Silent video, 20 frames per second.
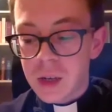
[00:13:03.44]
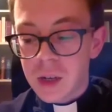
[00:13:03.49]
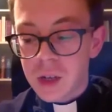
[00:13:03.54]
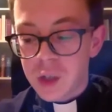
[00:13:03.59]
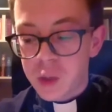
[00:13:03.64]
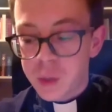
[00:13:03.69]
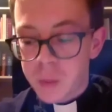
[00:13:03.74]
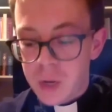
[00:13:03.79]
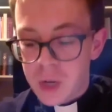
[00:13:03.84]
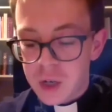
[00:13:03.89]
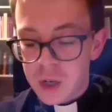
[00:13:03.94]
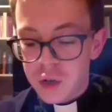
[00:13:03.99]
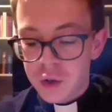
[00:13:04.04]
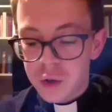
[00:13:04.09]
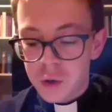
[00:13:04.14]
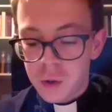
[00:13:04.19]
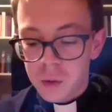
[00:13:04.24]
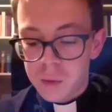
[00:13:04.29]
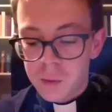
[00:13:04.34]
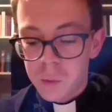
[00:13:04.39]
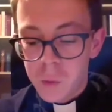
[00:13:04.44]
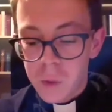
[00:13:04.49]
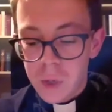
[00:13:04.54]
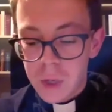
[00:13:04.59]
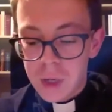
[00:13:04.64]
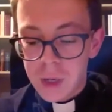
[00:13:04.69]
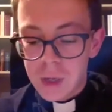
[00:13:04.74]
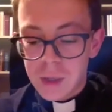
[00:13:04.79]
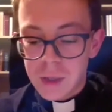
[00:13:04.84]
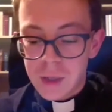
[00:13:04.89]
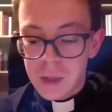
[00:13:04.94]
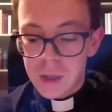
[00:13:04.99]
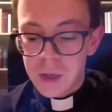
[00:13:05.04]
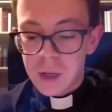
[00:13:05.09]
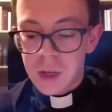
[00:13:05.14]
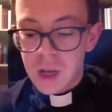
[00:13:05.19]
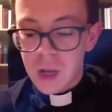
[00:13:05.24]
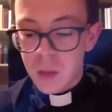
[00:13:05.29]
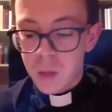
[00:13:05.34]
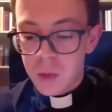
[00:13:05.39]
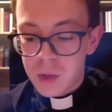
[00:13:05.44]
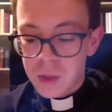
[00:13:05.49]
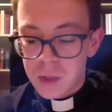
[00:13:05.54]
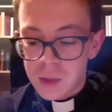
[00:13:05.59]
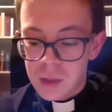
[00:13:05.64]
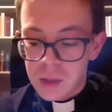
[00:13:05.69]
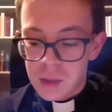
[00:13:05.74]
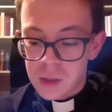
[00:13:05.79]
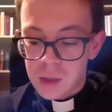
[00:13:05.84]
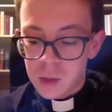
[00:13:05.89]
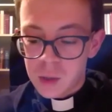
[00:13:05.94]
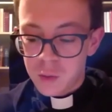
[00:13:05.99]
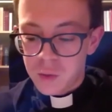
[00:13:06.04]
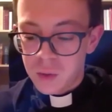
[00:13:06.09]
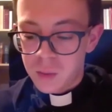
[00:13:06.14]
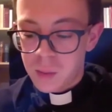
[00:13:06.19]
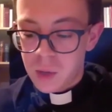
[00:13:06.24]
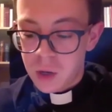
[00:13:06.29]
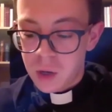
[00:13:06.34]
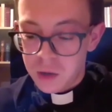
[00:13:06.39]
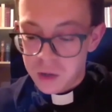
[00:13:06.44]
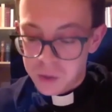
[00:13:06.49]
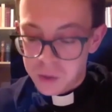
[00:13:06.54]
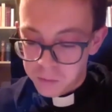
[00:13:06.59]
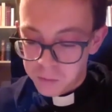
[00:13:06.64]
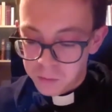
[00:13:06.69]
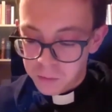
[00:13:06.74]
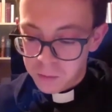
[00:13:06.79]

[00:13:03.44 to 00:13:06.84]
expression of weakness and helplessness of a body.